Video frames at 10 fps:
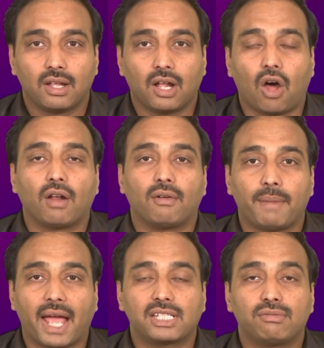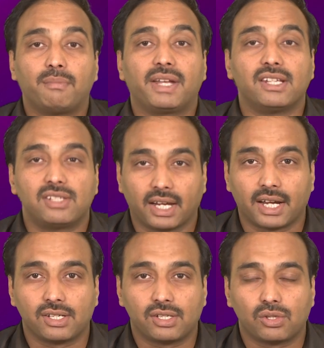or maximum 10
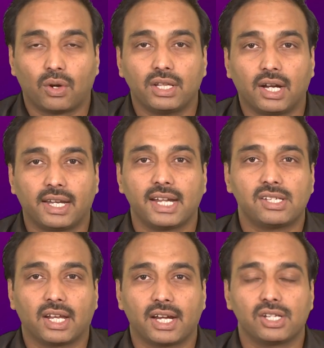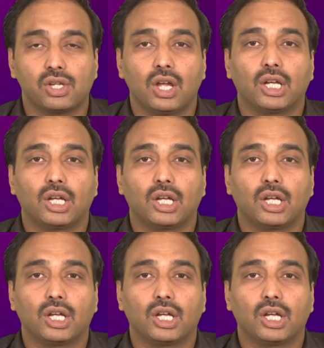seconds. So in the 10 seconds,